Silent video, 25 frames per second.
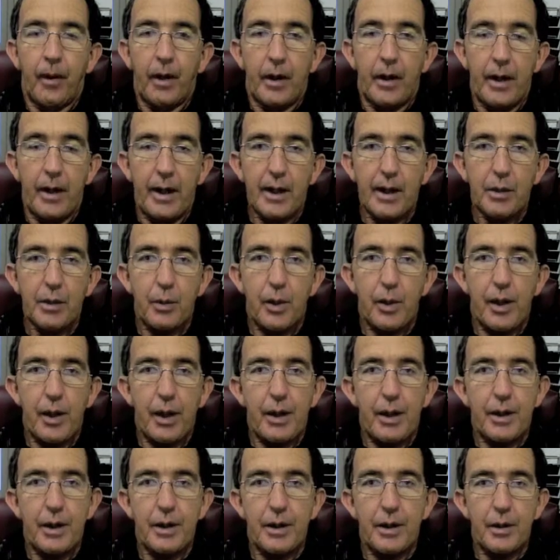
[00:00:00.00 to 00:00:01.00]
Next, we
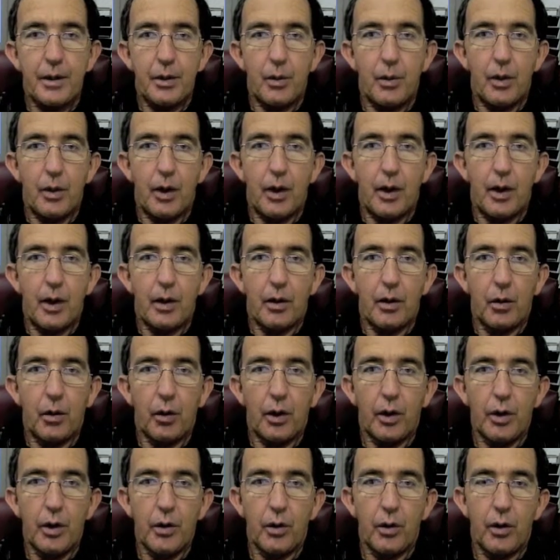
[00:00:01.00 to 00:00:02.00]
need to look
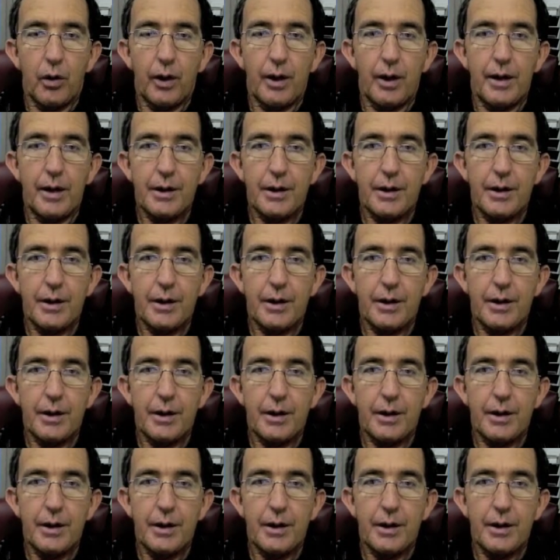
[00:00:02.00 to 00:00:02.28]
at all these